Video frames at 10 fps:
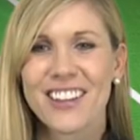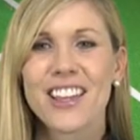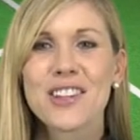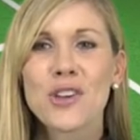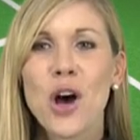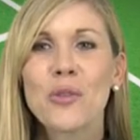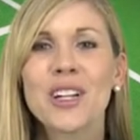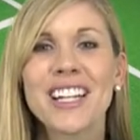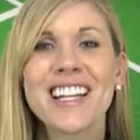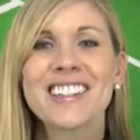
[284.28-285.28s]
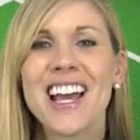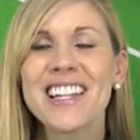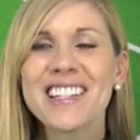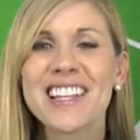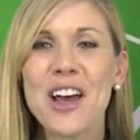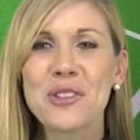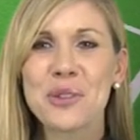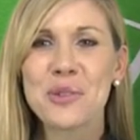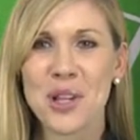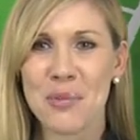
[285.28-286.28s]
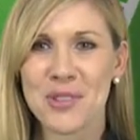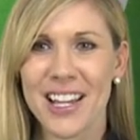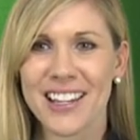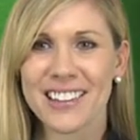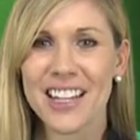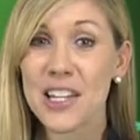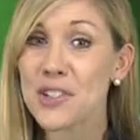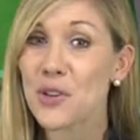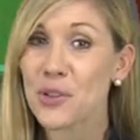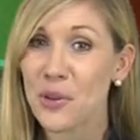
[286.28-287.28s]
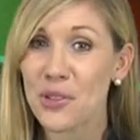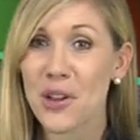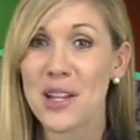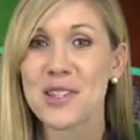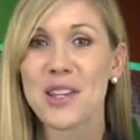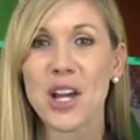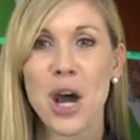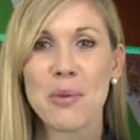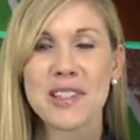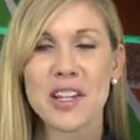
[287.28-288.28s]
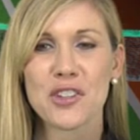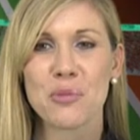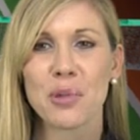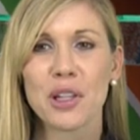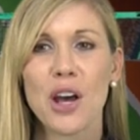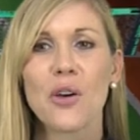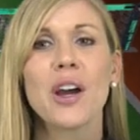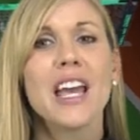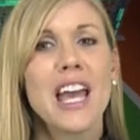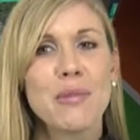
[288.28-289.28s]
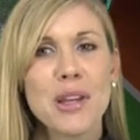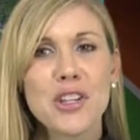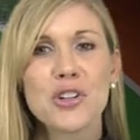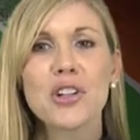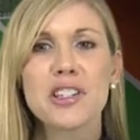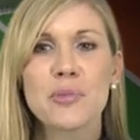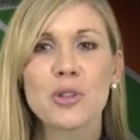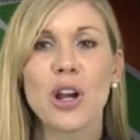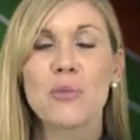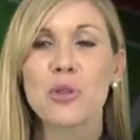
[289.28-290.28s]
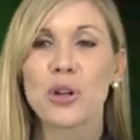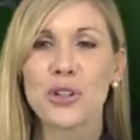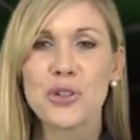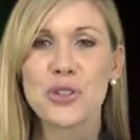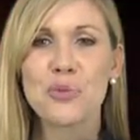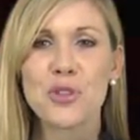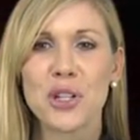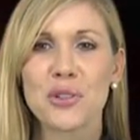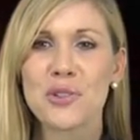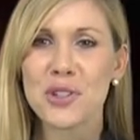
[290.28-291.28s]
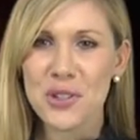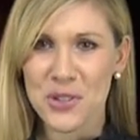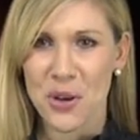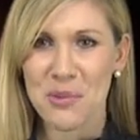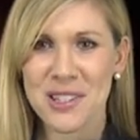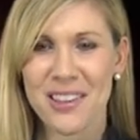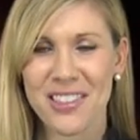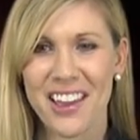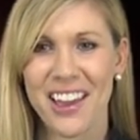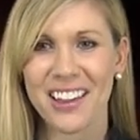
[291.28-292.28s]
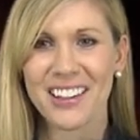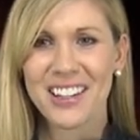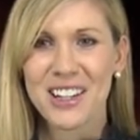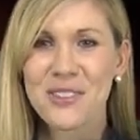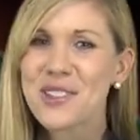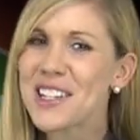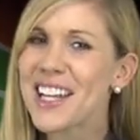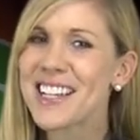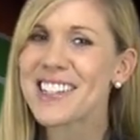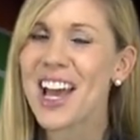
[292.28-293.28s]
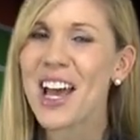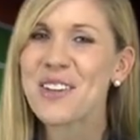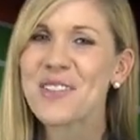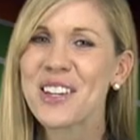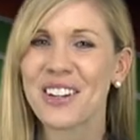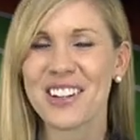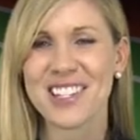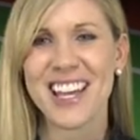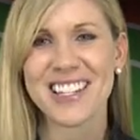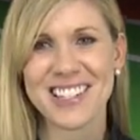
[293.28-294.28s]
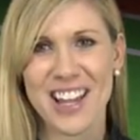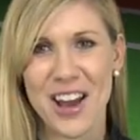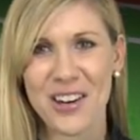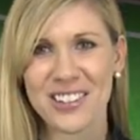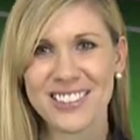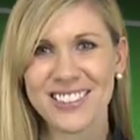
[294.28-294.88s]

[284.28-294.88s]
That's all for today's Tennis Now News Update. Let us know your thoughts in the comment section below, and make sure to subscribe to our YouTube channel so you don't miss a thing. We'll see you next time here on Tennis Now.